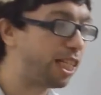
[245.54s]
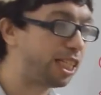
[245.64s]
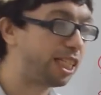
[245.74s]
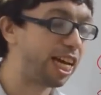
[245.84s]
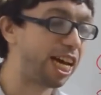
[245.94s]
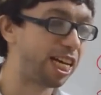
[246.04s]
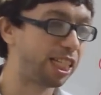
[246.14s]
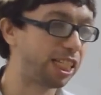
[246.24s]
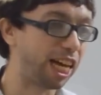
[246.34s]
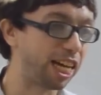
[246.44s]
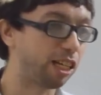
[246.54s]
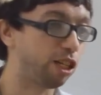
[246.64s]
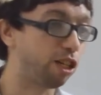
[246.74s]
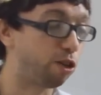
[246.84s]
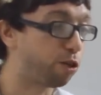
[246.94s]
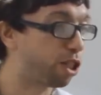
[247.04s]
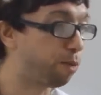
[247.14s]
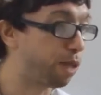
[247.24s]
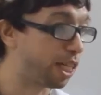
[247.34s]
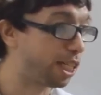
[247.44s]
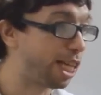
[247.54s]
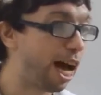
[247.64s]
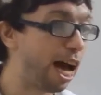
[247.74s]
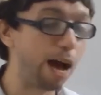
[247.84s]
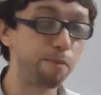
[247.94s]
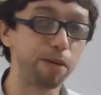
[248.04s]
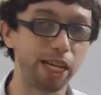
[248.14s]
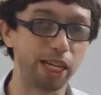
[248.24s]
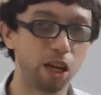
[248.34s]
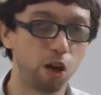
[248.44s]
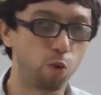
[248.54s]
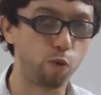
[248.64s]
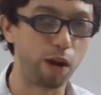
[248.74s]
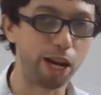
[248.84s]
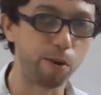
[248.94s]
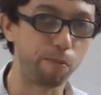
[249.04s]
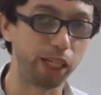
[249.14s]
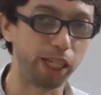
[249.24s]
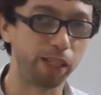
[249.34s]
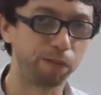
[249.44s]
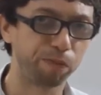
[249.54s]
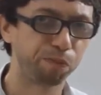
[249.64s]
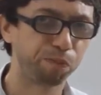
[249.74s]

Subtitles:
that says, like, something's happening randomly,